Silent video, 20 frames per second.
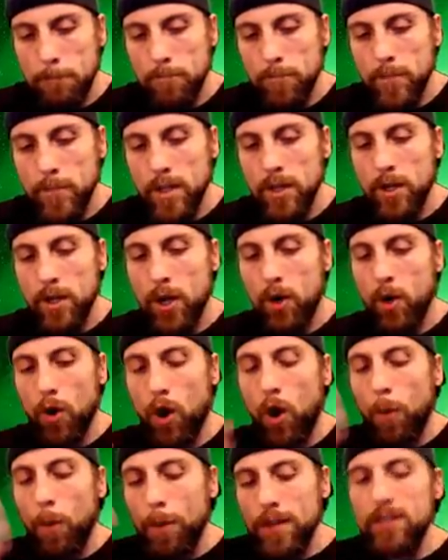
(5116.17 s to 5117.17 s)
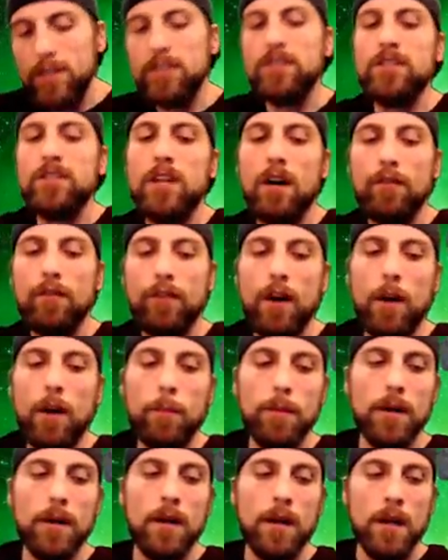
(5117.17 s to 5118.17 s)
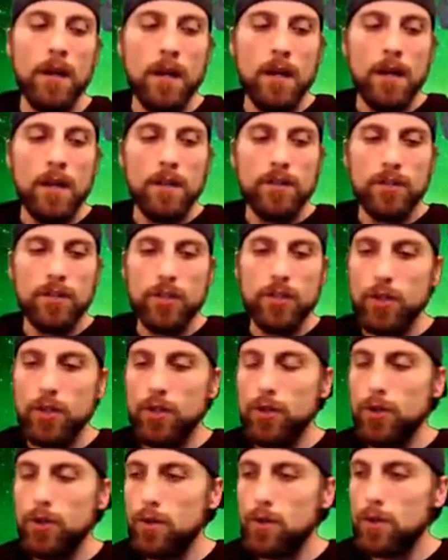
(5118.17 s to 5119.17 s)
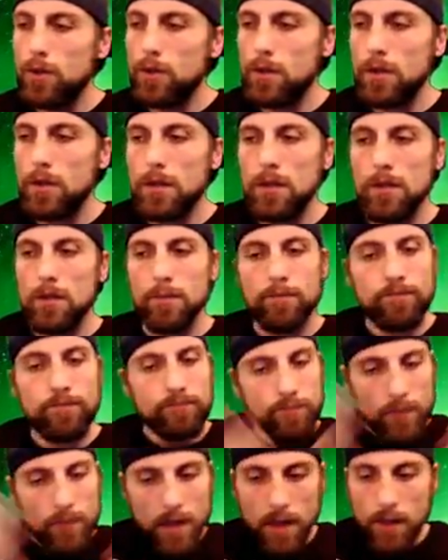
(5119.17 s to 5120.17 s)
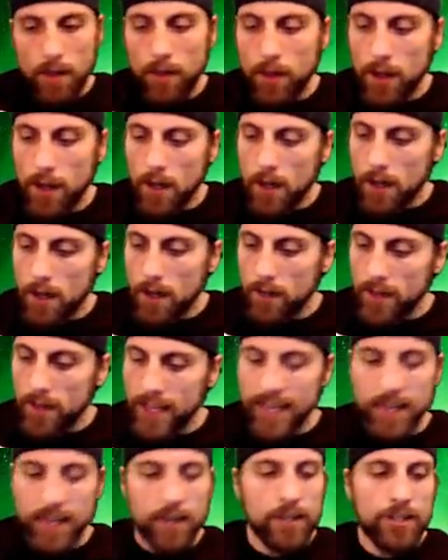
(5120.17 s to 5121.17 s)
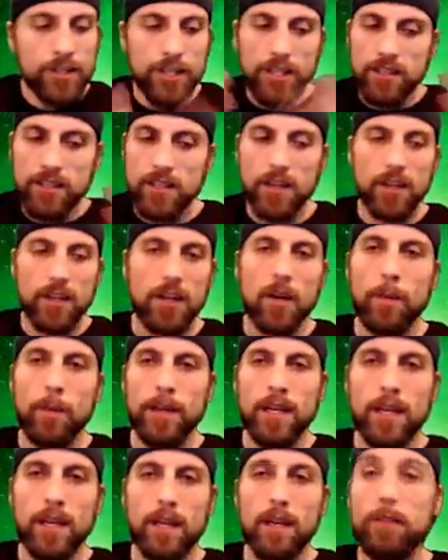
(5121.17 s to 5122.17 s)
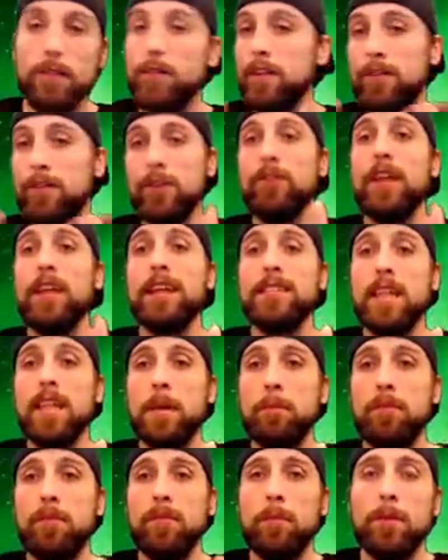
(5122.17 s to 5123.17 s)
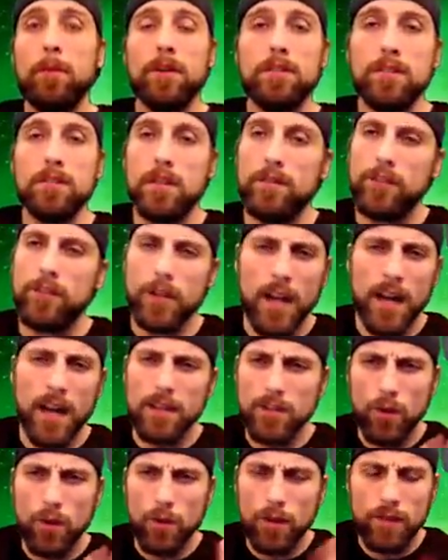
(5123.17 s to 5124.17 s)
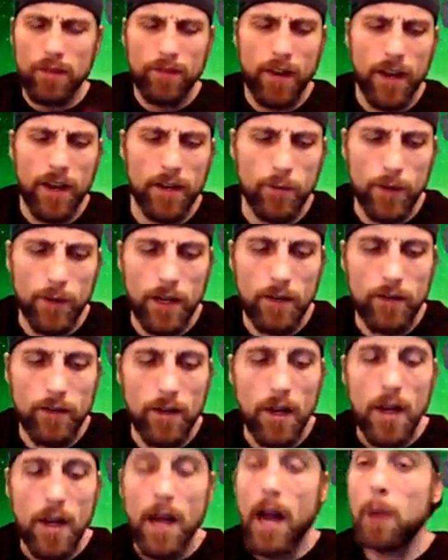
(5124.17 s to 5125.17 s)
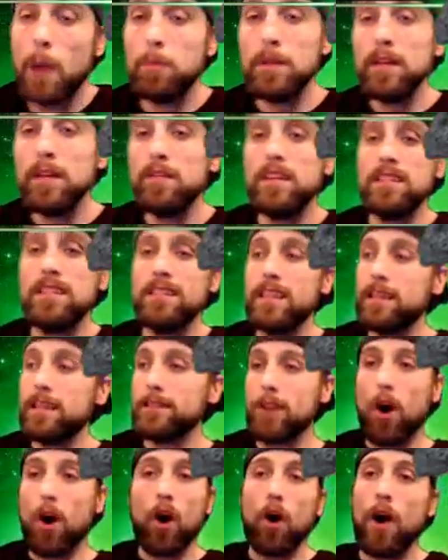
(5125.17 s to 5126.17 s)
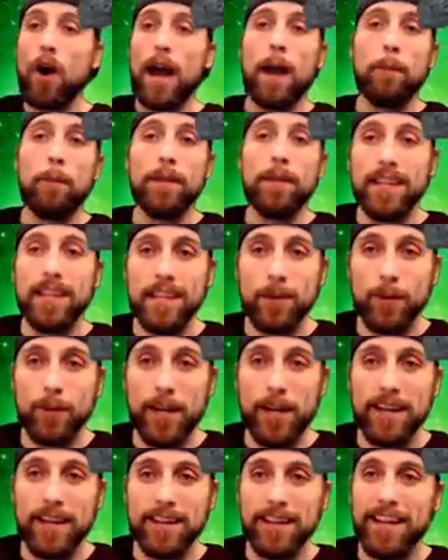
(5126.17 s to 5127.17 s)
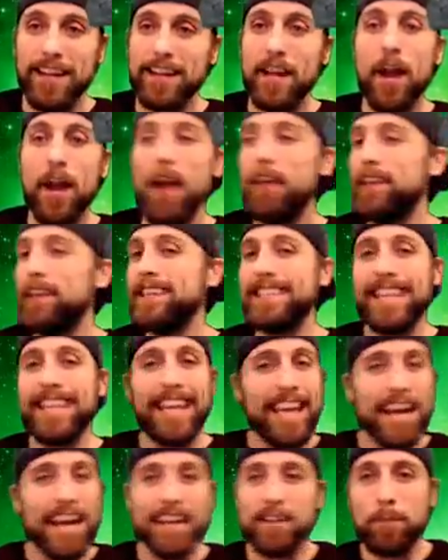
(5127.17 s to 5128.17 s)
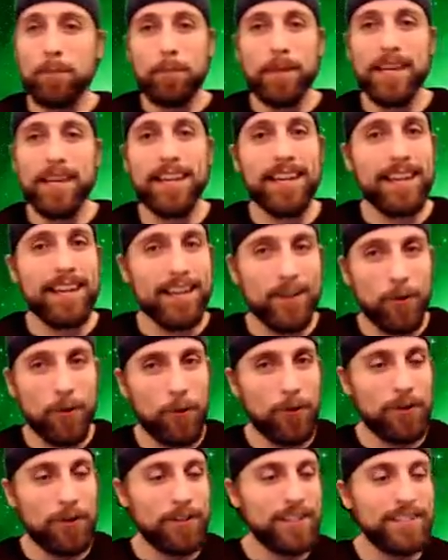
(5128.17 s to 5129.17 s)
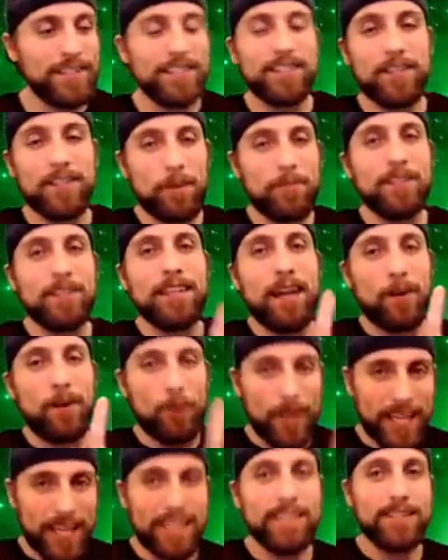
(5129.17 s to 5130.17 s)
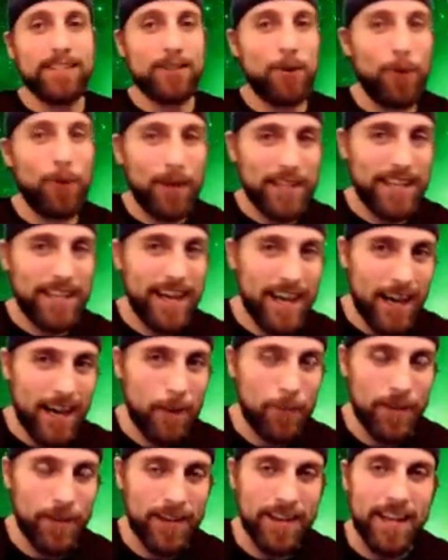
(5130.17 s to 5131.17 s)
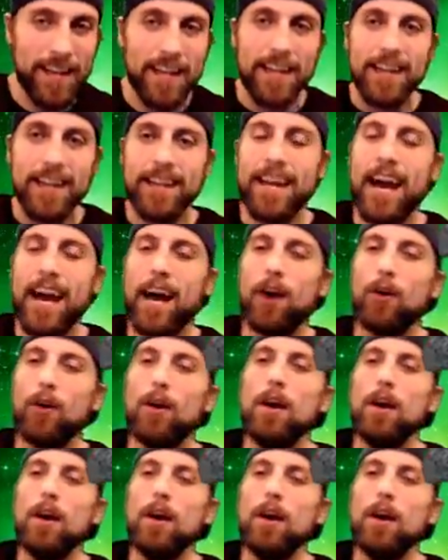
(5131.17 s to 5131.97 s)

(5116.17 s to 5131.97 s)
you know, open yourself up to the the energies that are coming in. If, if you're that type of a person, if you're not, totally fine, whatever. I believe these things all happen anyway. Like, this can't be ignored. This is something that is going to happen. Now,